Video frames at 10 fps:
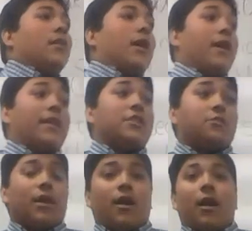and that's
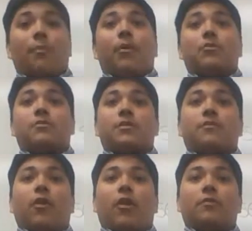when I got most
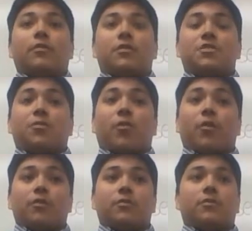involved in
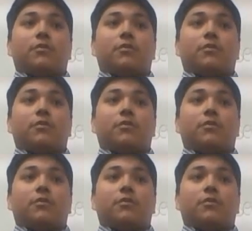sports,